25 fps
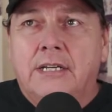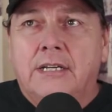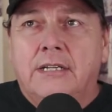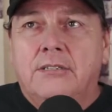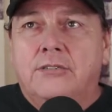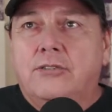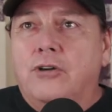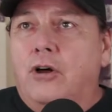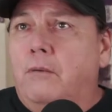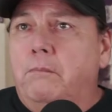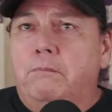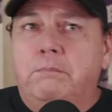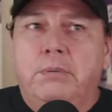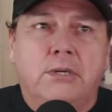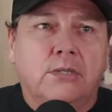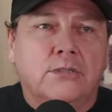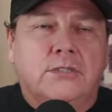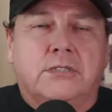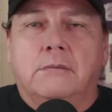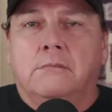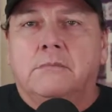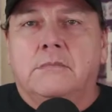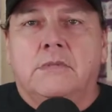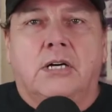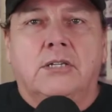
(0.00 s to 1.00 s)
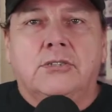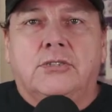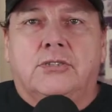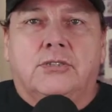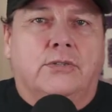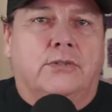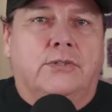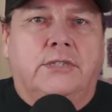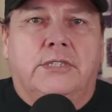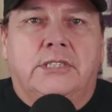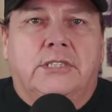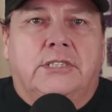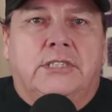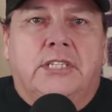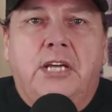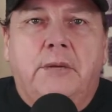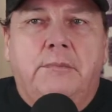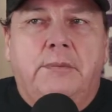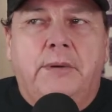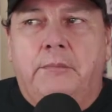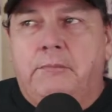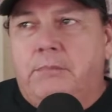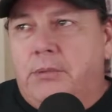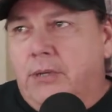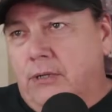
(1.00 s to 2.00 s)
don't build some luxurious
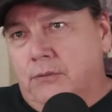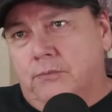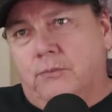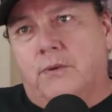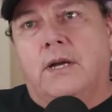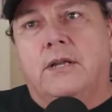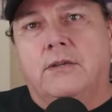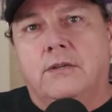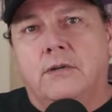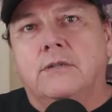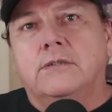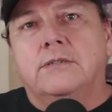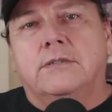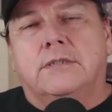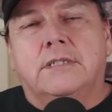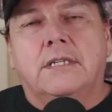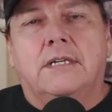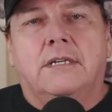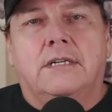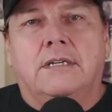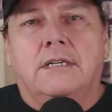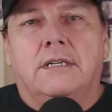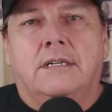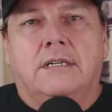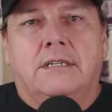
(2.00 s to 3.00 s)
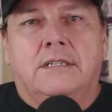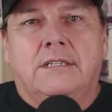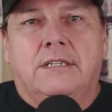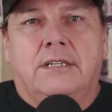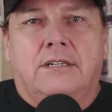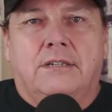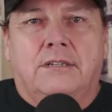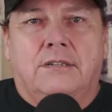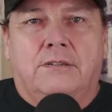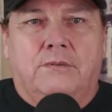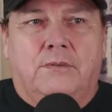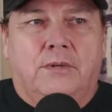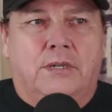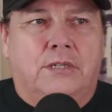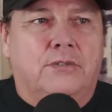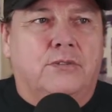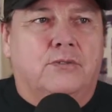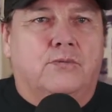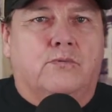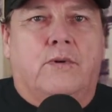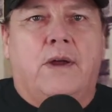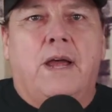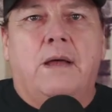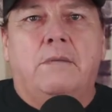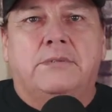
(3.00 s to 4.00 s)
teepee. Build one of those one of those
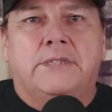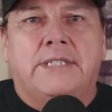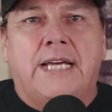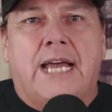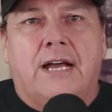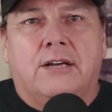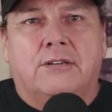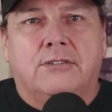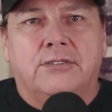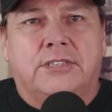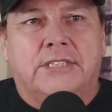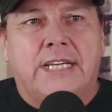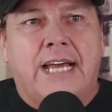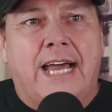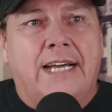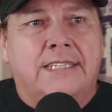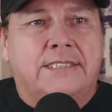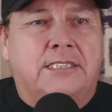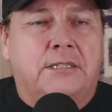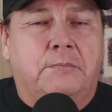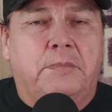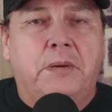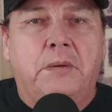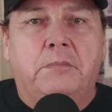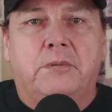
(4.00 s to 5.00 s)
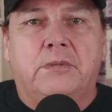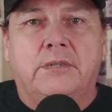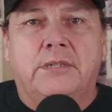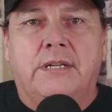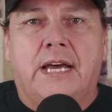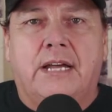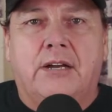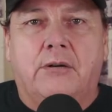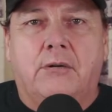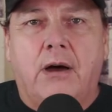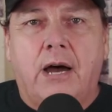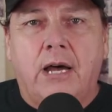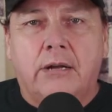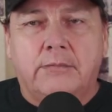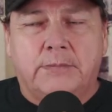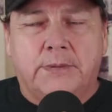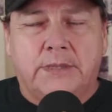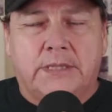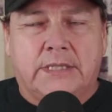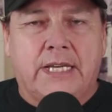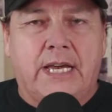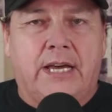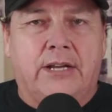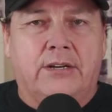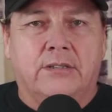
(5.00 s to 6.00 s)
ramshackle shacks that people in
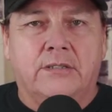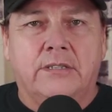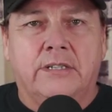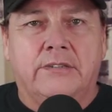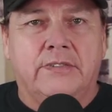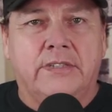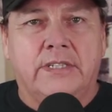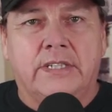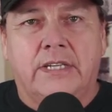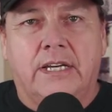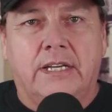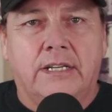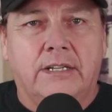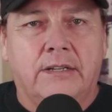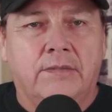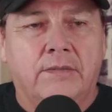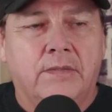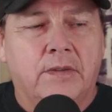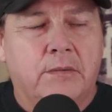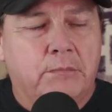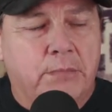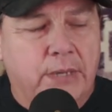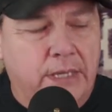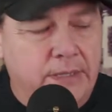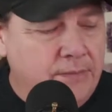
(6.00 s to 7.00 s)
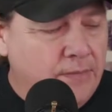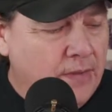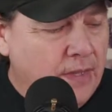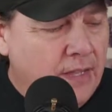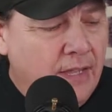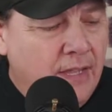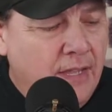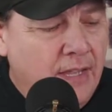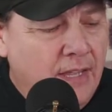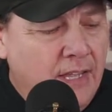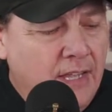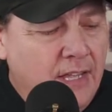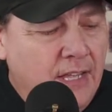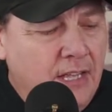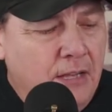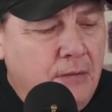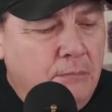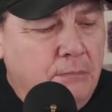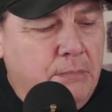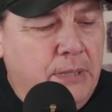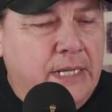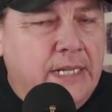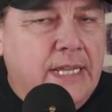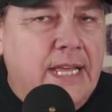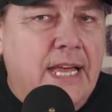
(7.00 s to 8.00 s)
Attawapiskat are living in.
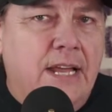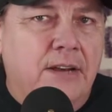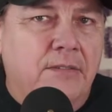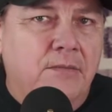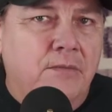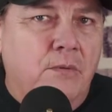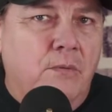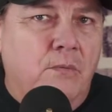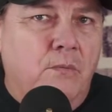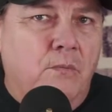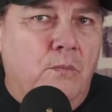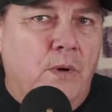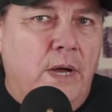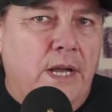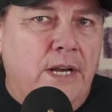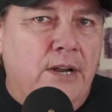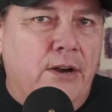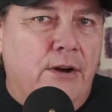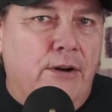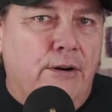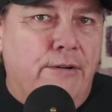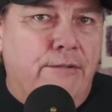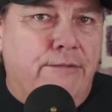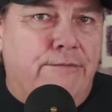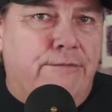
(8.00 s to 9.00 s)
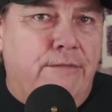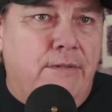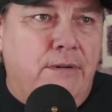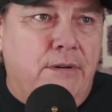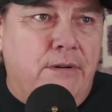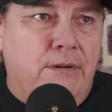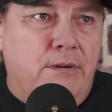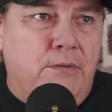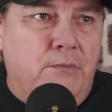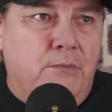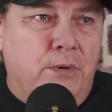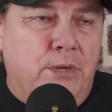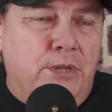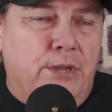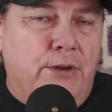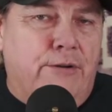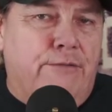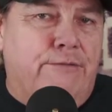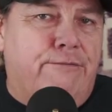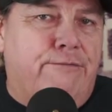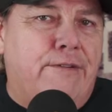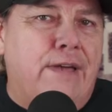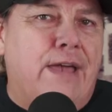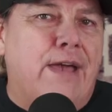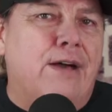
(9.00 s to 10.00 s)
But again, with her
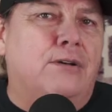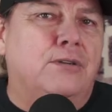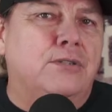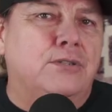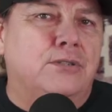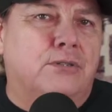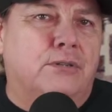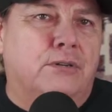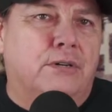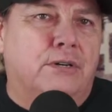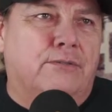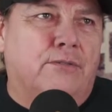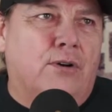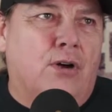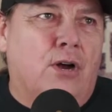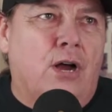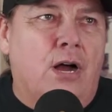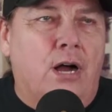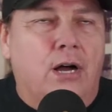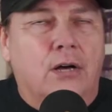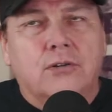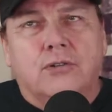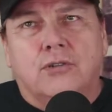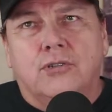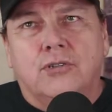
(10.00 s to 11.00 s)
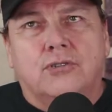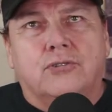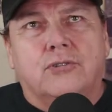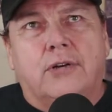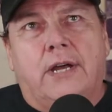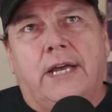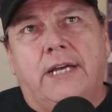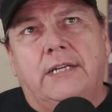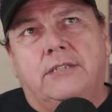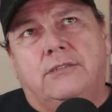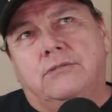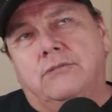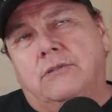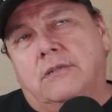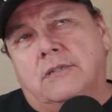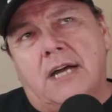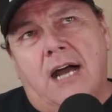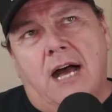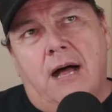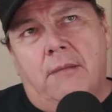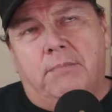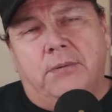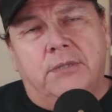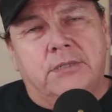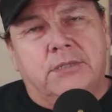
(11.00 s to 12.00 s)
failure of her hunger strike to
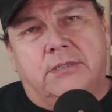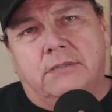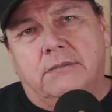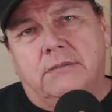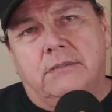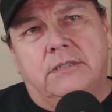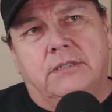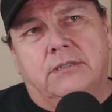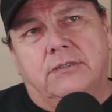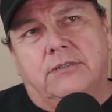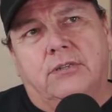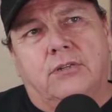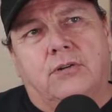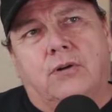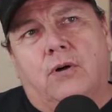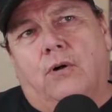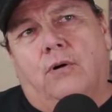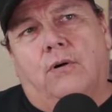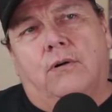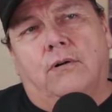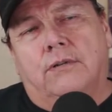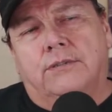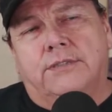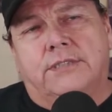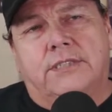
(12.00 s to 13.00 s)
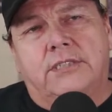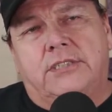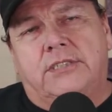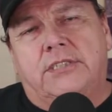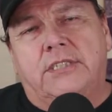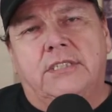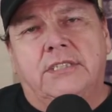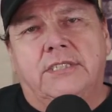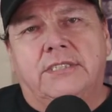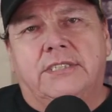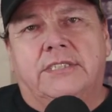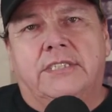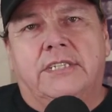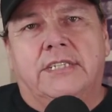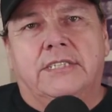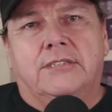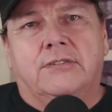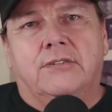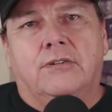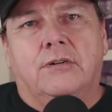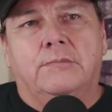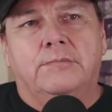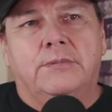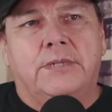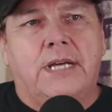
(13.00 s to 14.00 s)
accomplish, you know, the goals that she listed as
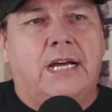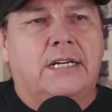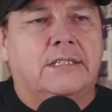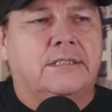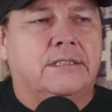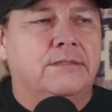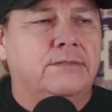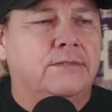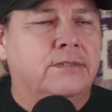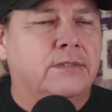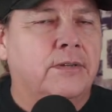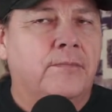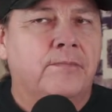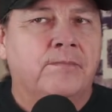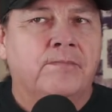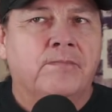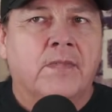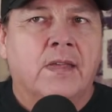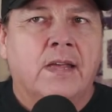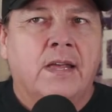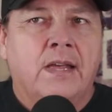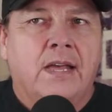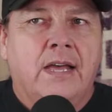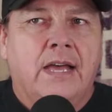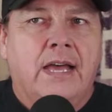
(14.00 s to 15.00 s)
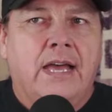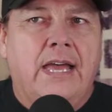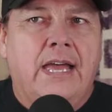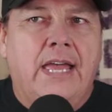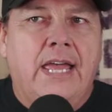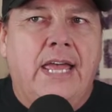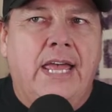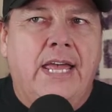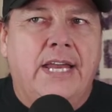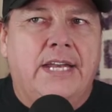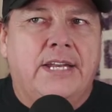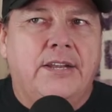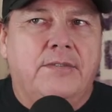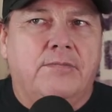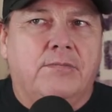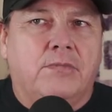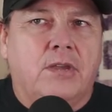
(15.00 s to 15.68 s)
her objectives, it